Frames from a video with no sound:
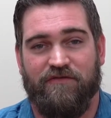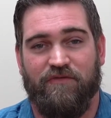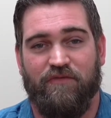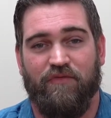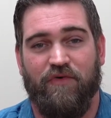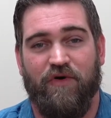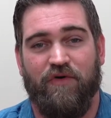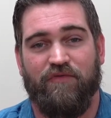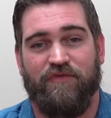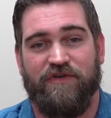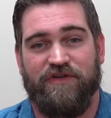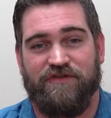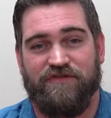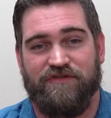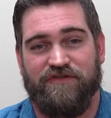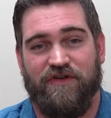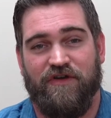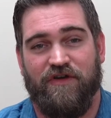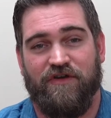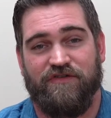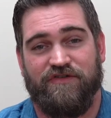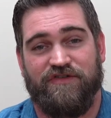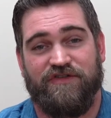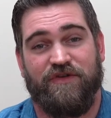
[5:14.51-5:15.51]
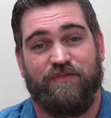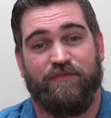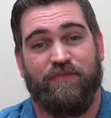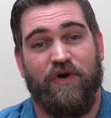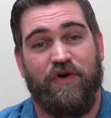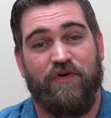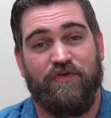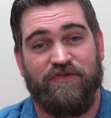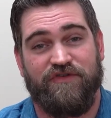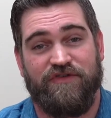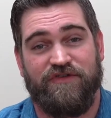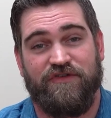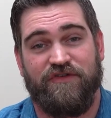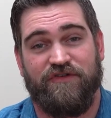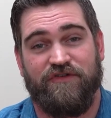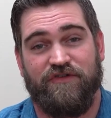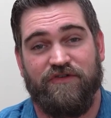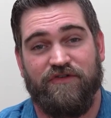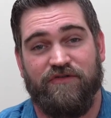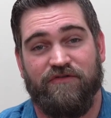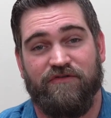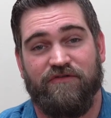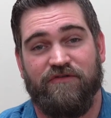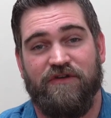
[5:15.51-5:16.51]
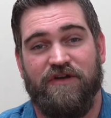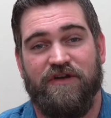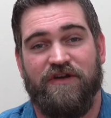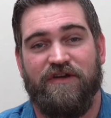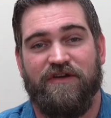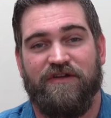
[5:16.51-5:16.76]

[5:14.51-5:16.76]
what we are supposed to do